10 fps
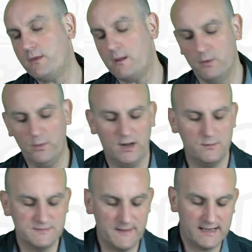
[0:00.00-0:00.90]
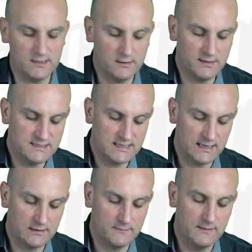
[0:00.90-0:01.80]
but when I was back in the United
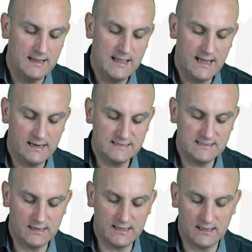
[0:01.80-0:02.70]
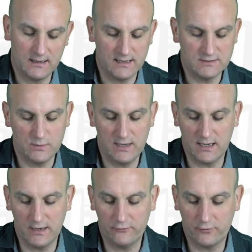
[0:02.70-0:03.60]
Kingdom and I said, okay guys, we are
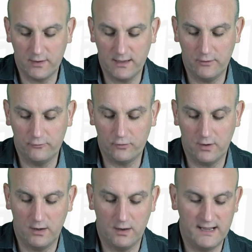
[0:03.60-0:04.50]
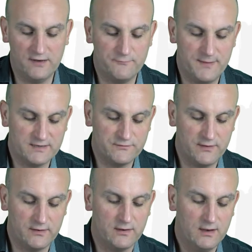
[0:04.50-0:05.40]
going to try and draw a line of best
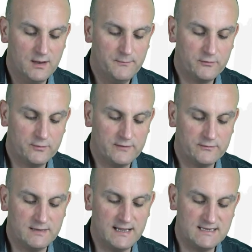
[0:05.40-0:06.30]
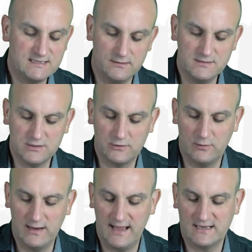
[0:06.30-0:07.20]
fit between some data, and I'm just going to
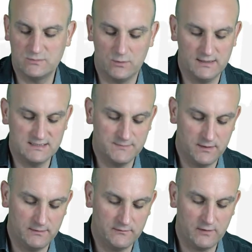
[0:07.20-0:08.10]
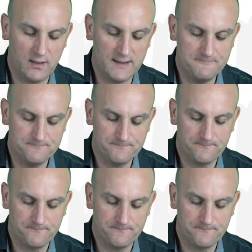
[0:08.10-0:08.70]
call it X and Y at this moment in time.